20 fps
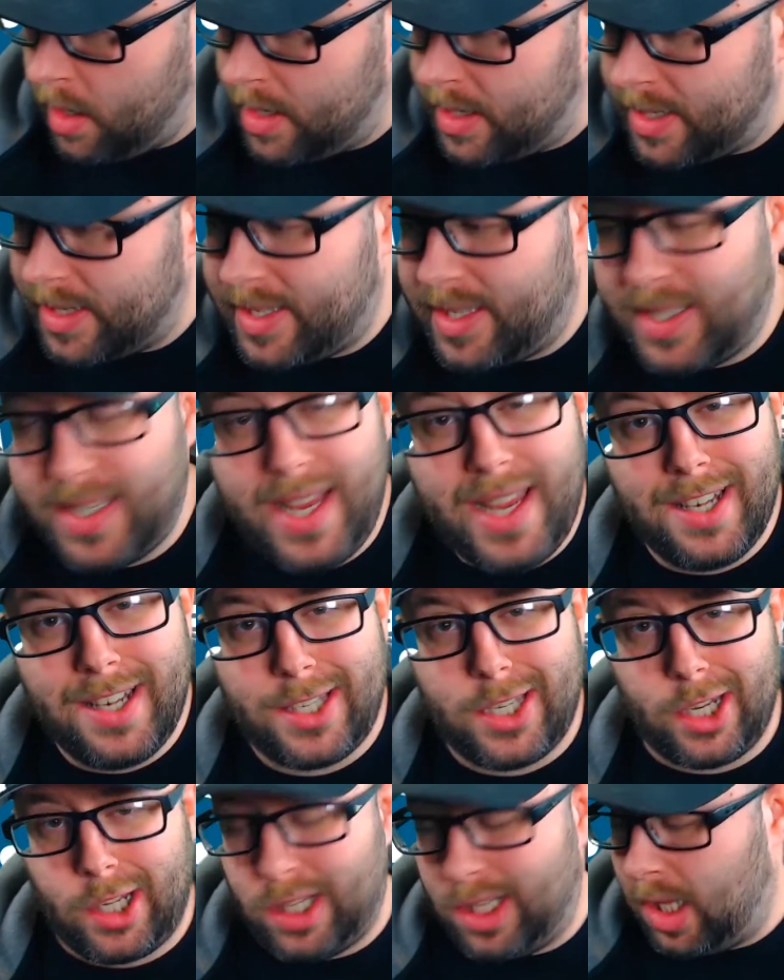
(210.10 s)

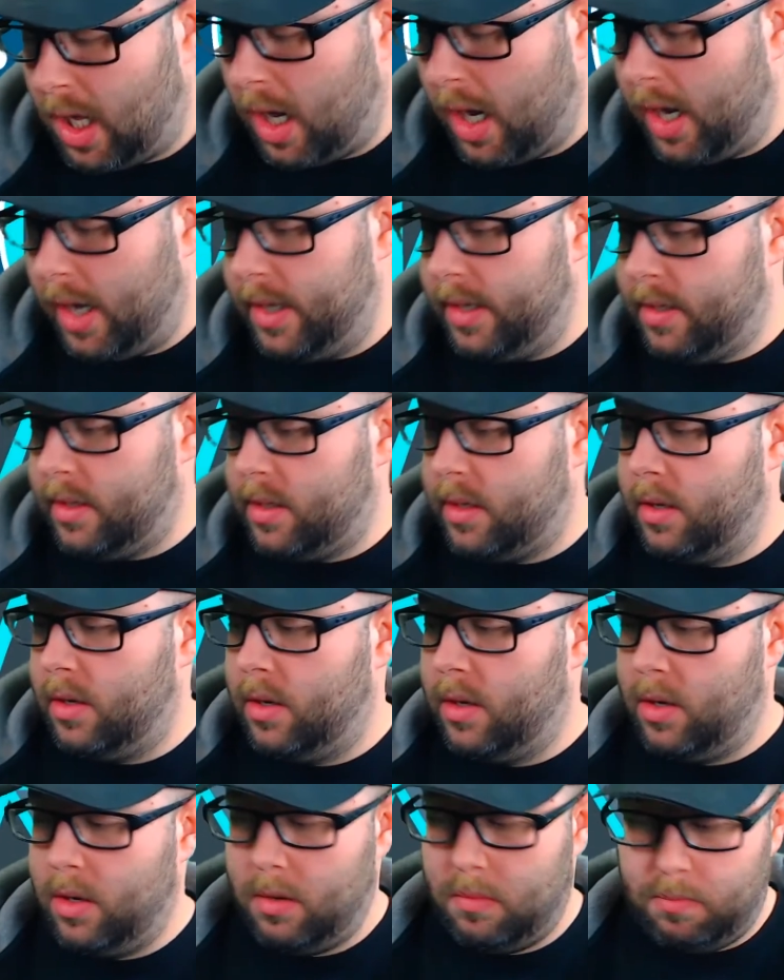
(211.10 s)
Santa Claus
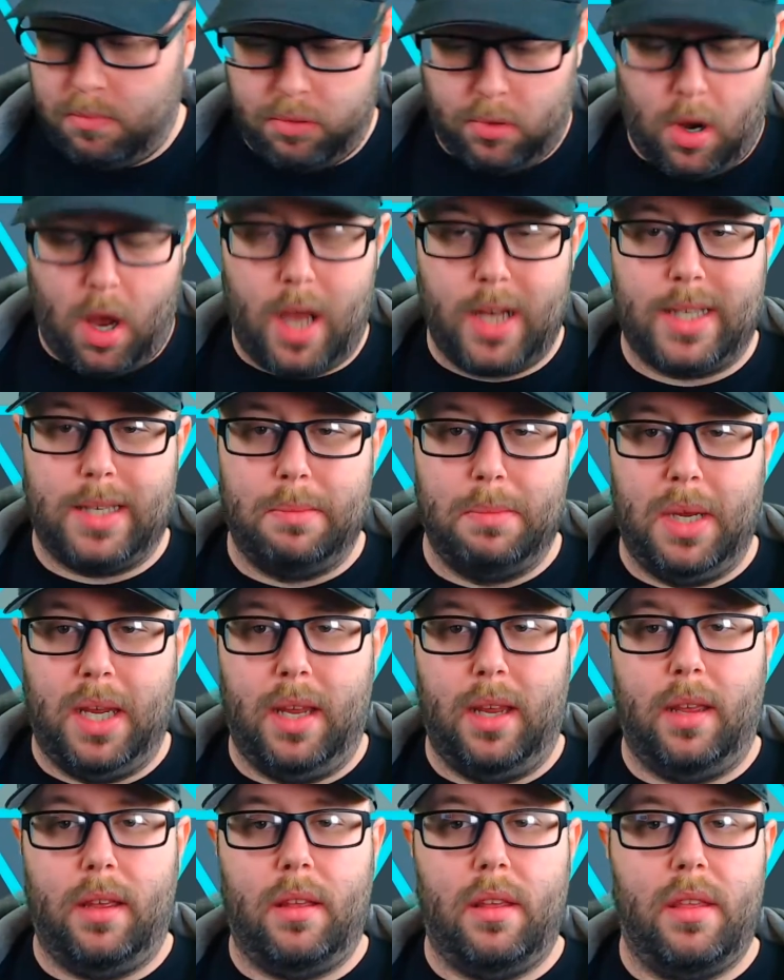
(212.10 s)
brought
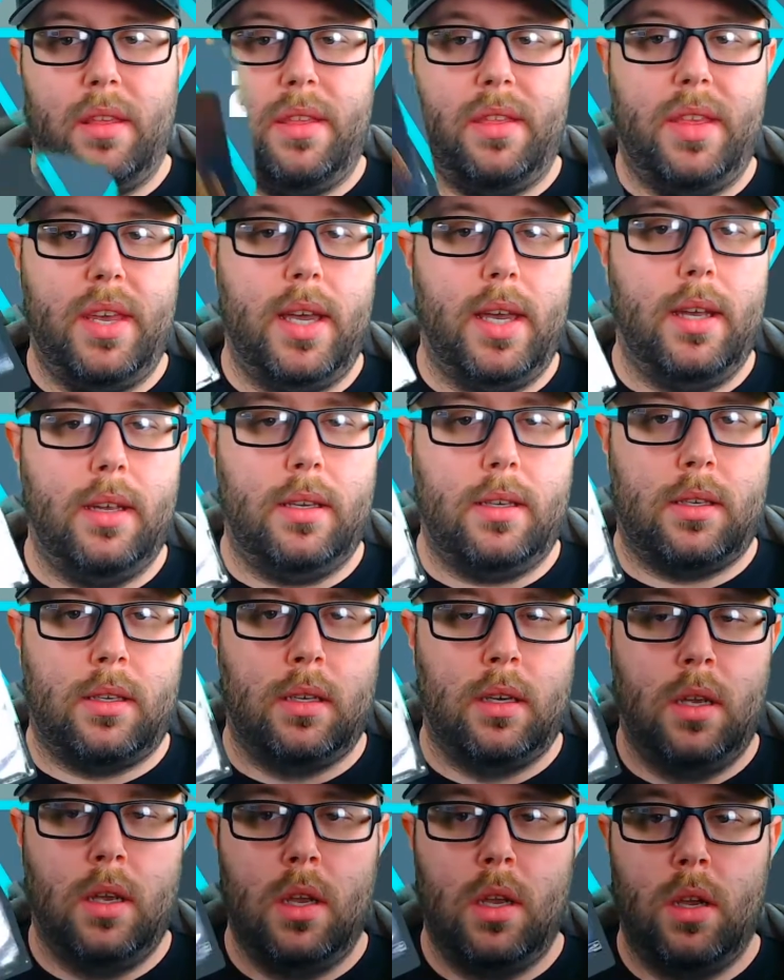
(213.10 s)
me this,